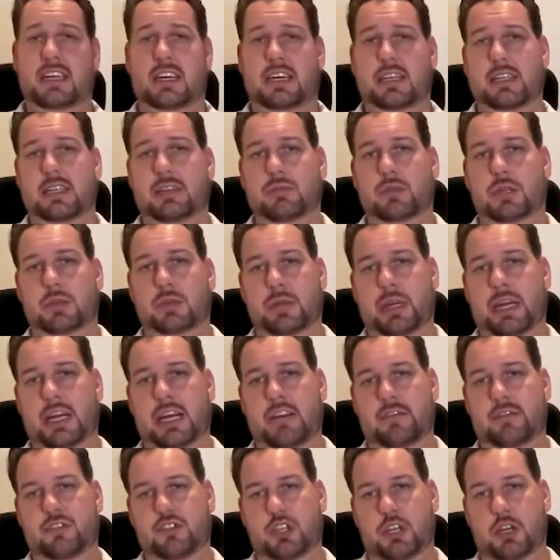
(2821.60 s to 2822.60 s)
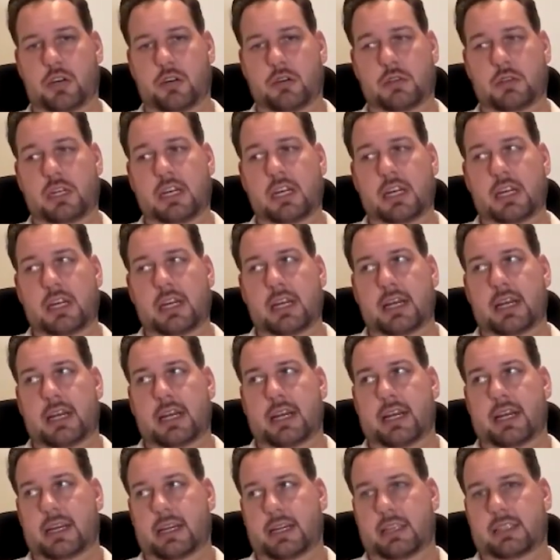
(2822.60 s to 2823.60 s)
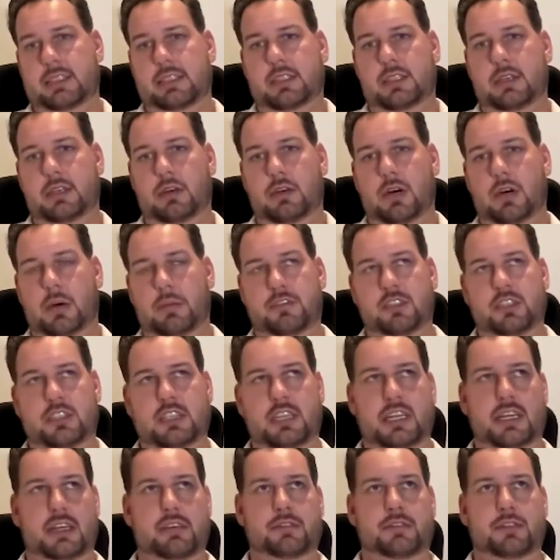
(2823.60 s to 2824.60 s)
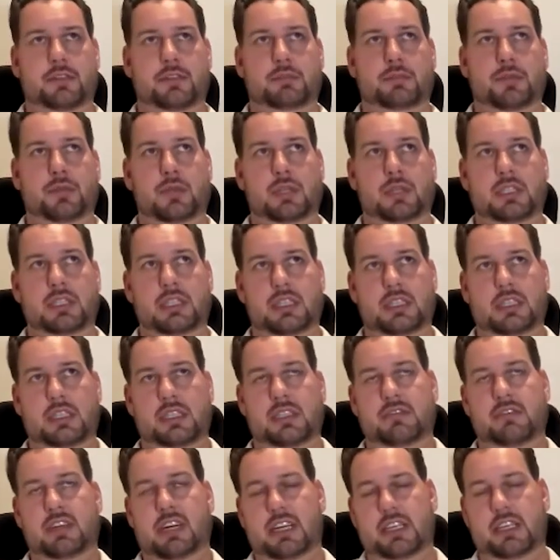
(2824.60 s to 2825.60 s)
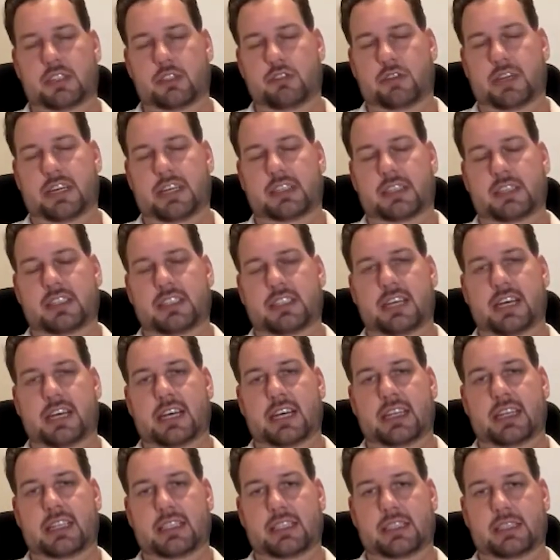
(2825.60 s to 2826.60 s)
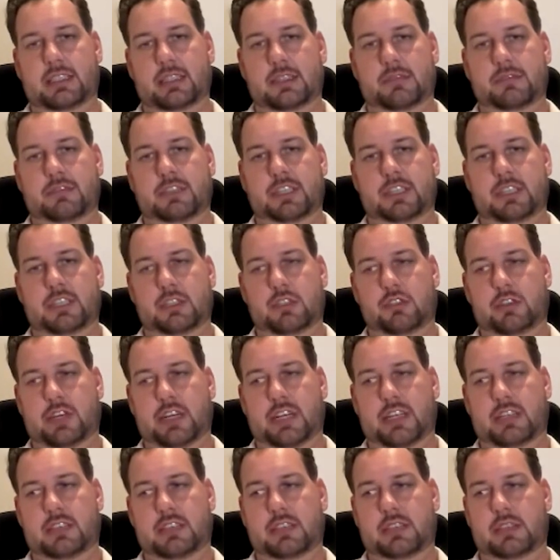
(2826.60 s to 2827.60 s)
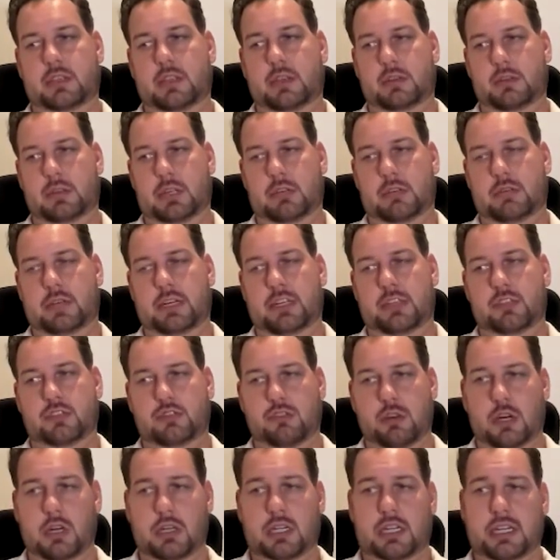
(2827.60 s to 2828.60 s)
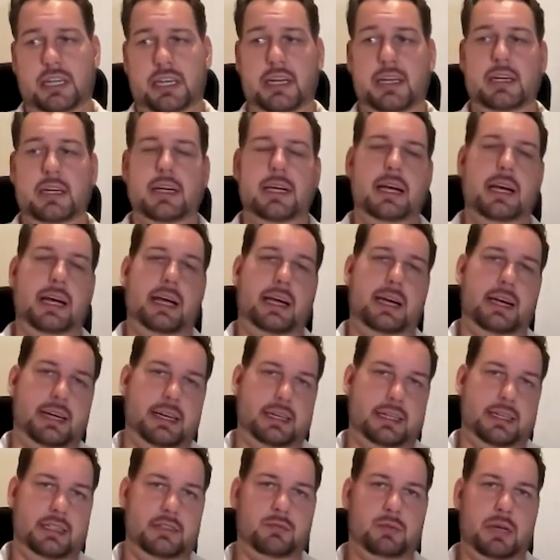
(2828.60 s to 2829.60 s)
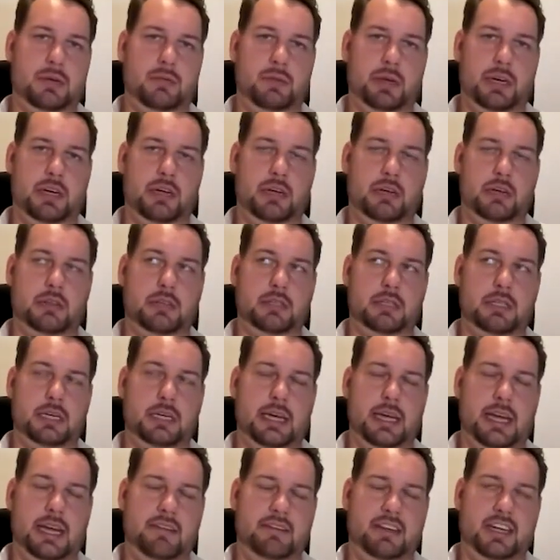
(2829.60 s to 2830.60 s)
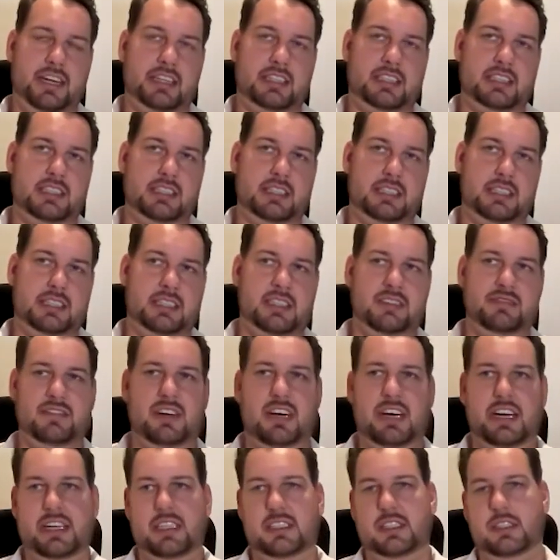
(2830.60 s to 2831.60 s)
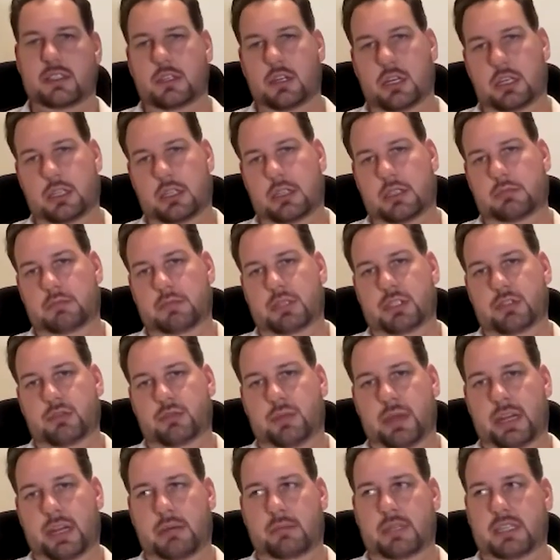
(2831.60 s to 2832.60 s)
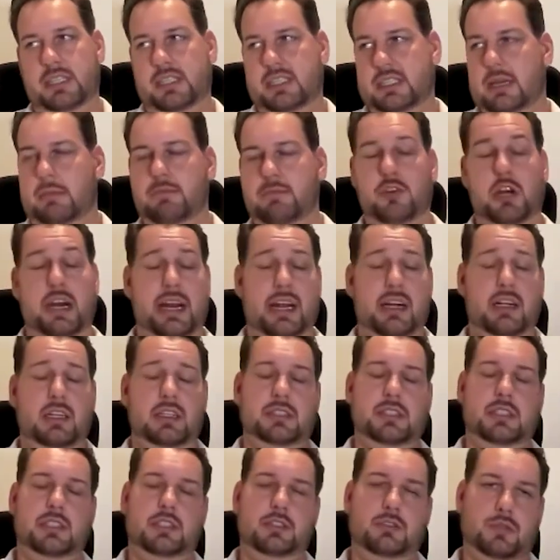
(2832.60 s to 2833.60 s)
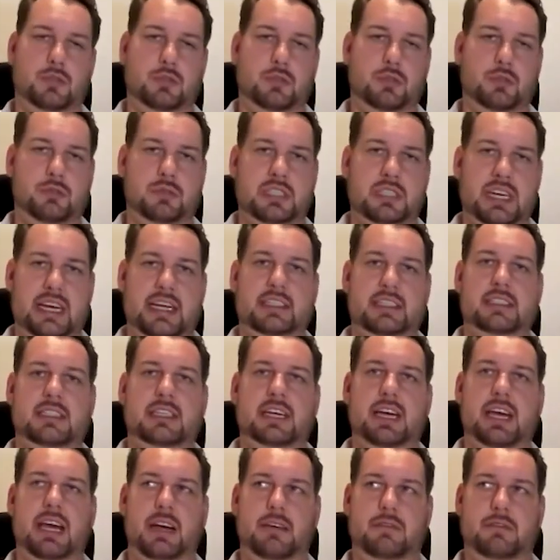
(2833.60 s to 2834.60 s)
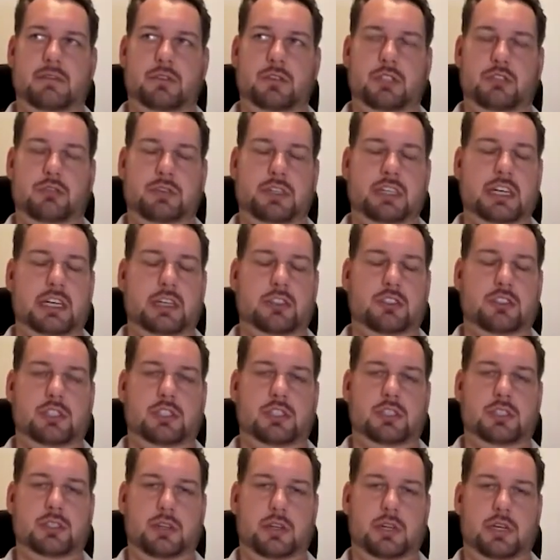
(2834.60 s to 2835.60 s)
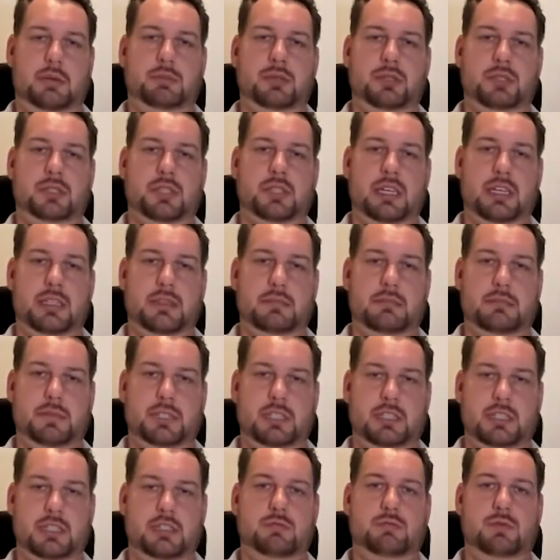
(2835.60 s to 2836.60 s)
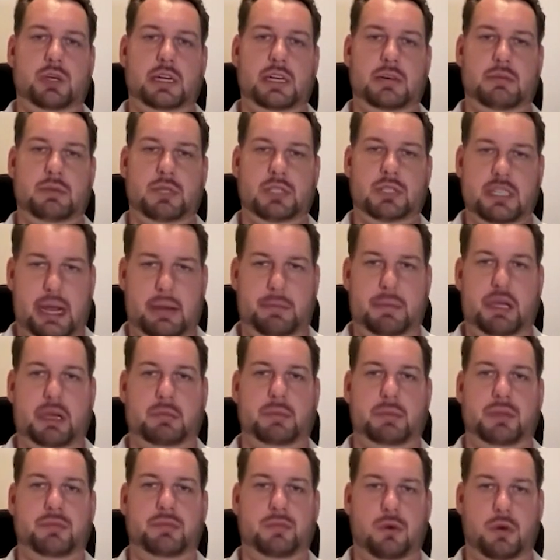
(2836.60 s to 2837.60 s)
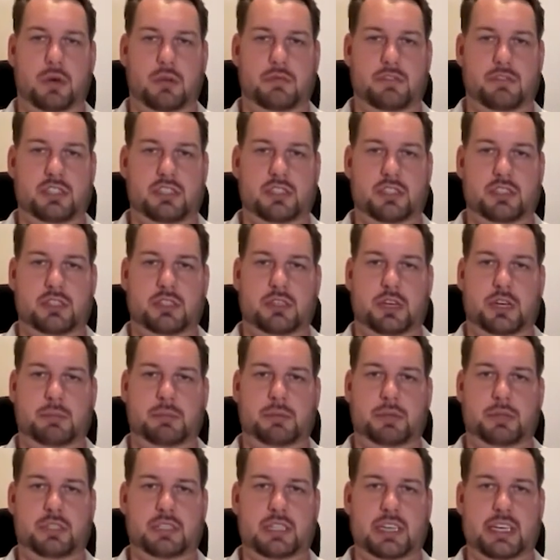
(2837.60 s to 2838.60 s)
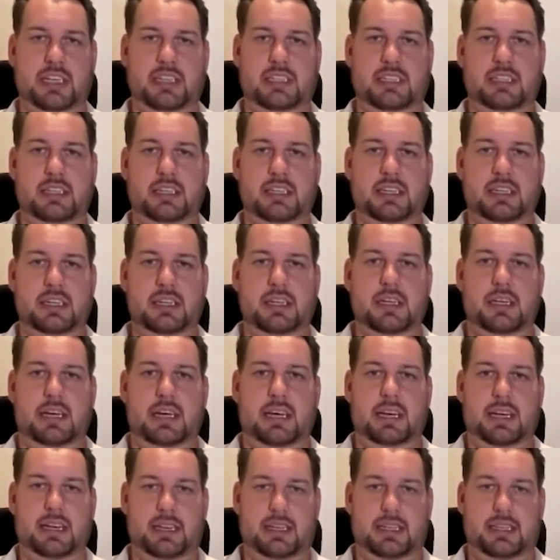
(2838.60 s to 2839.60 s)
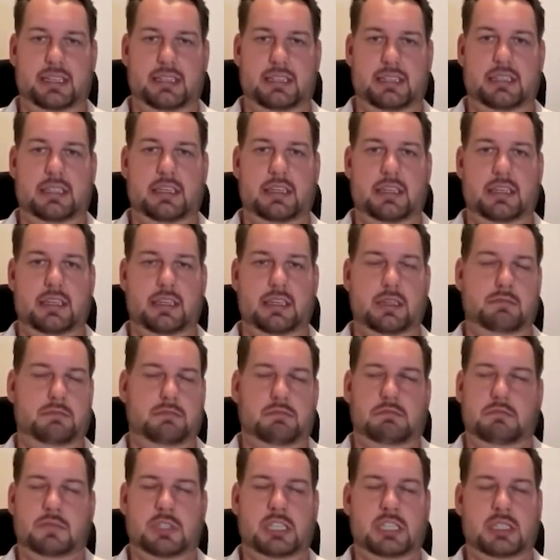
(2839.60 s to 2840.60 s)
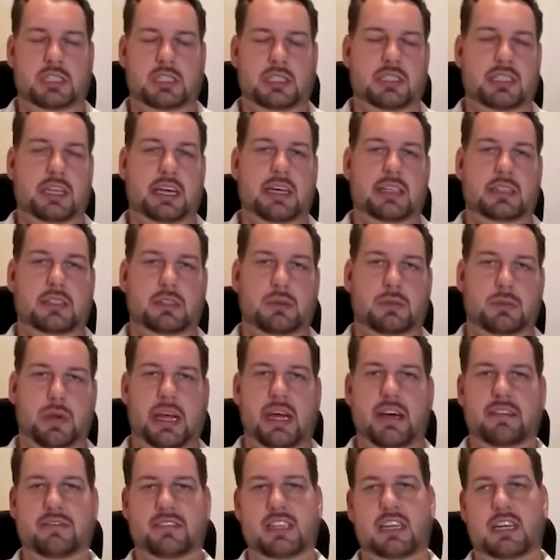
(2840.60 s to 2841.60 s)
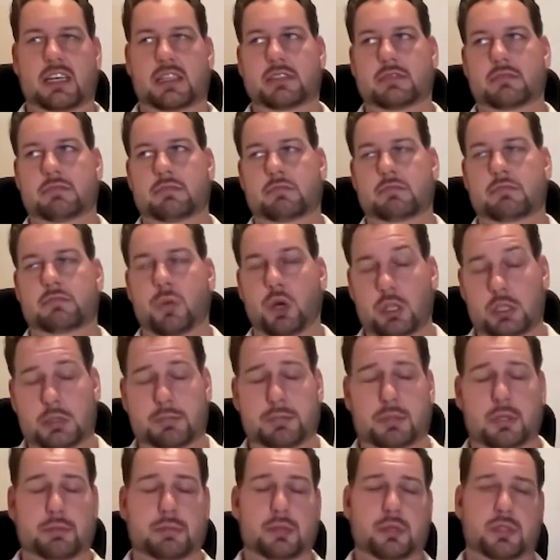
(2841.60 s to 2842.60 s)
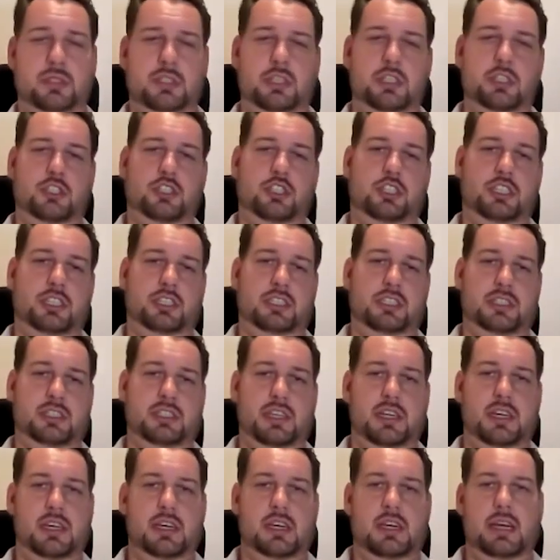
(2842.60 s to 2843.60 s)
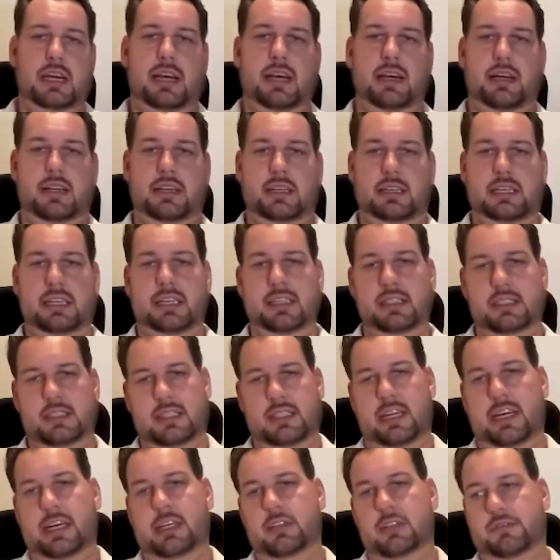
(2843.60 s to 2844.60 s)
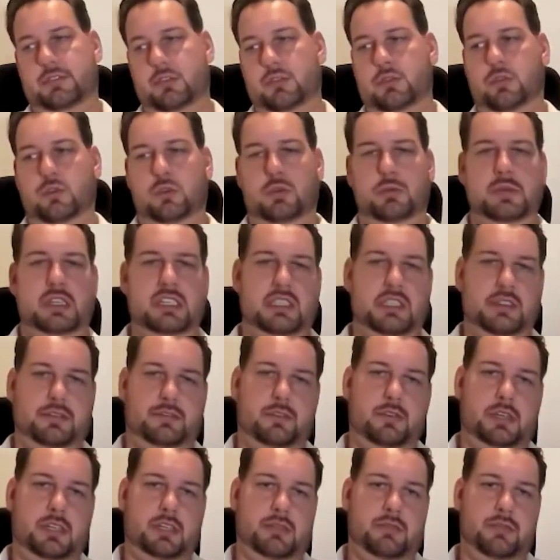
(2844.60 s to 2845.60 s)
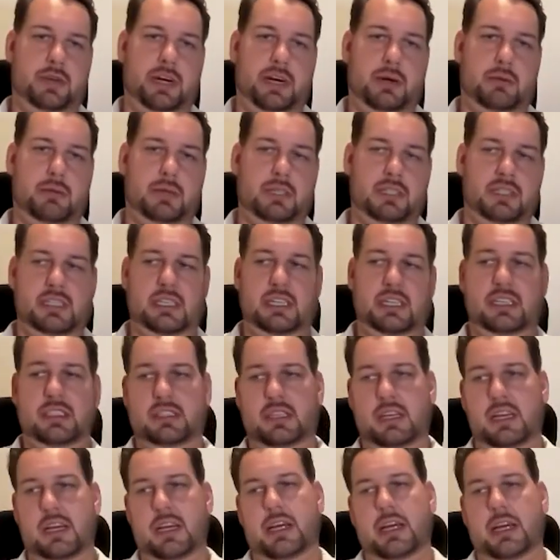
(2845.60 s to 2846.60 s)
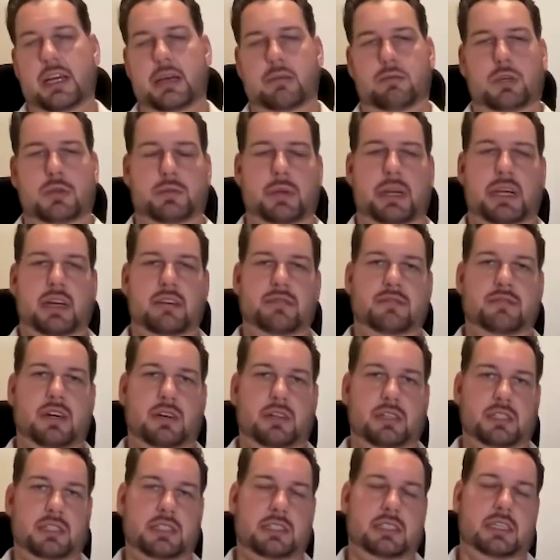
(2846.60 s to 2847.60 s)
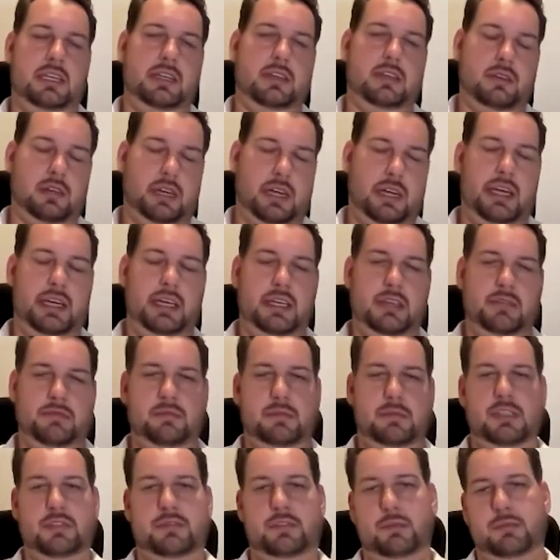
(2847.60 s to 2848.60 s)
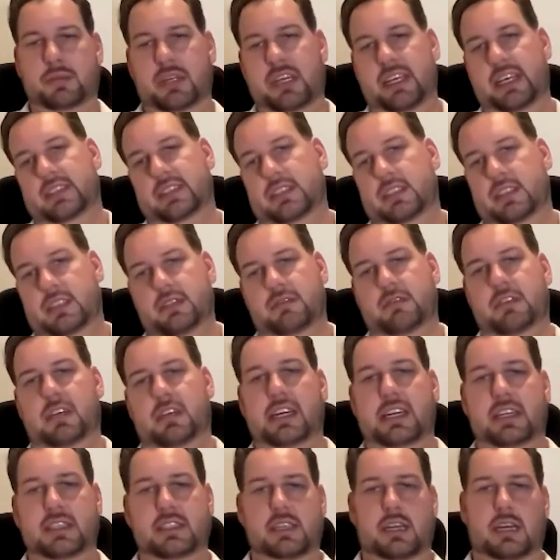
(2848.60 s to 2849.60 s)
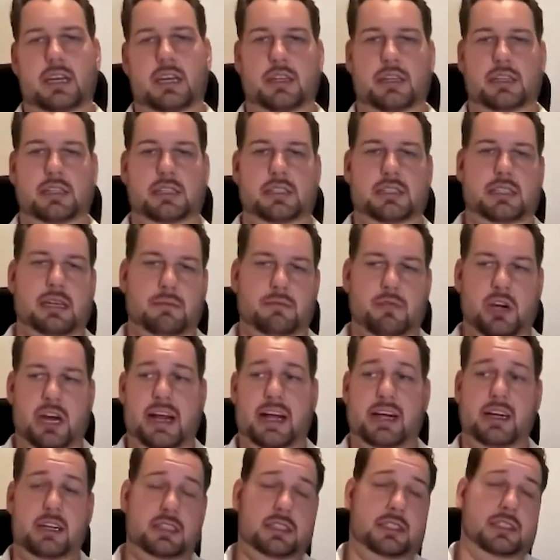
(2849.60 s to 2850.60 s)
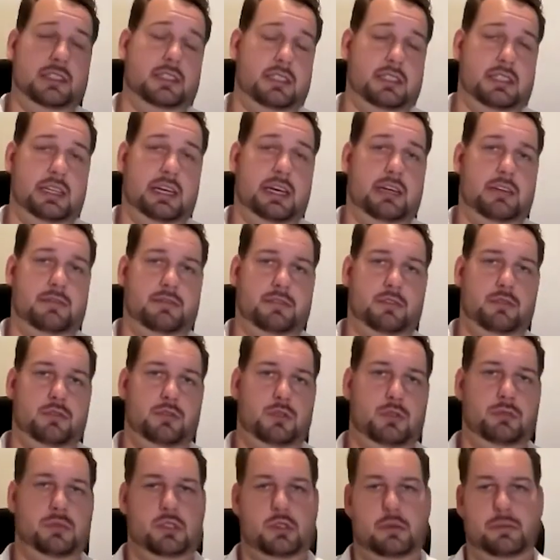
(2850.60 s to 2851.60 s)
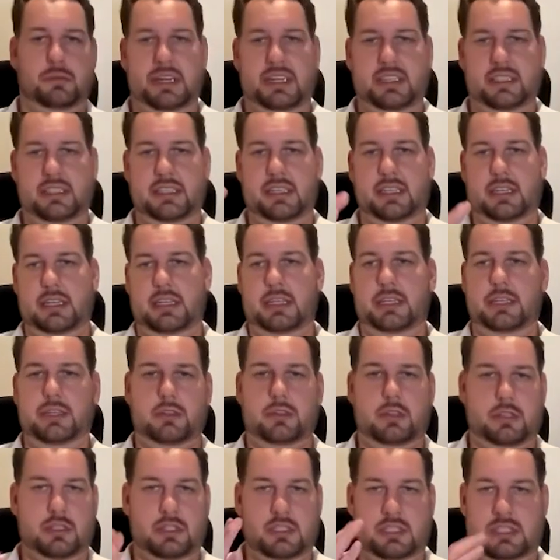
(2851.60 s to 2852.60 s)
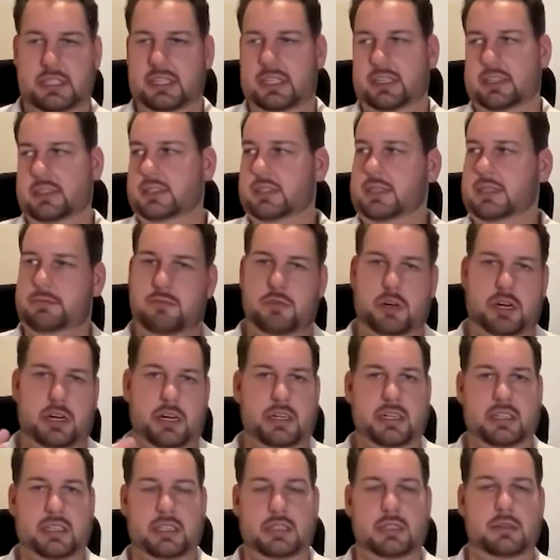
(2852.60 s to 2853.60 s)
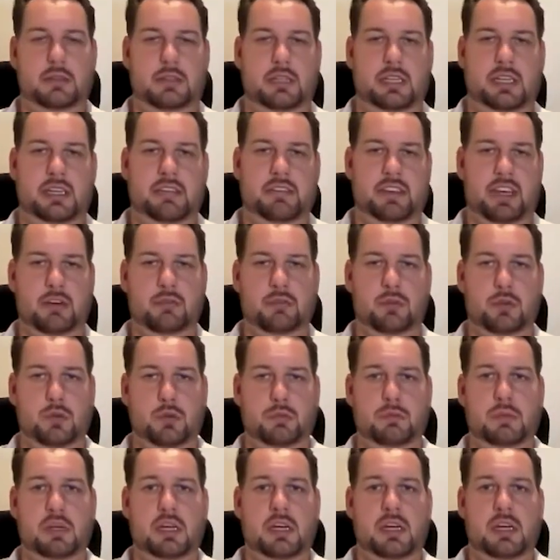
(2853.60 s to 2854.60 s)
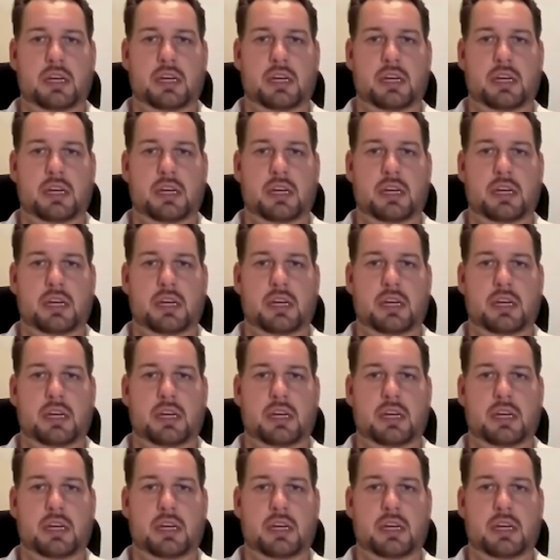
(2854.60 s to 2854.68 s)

done and what we have shown. And so obviously, if you put the device straight inside, uh, field strength is lowered quite strongly. And when we're having the device not in between, but somewhere else in the room, then the average reduction is 30%. This is what I was naming before. This is 30%. And um, this is that. So we have done multiple positions uh, inside of the room at different frequencies. And what we have found is that, okay, even if you place the device uh, somewhere else, inside of the room. So basically, you're sitting somewhere in the living room,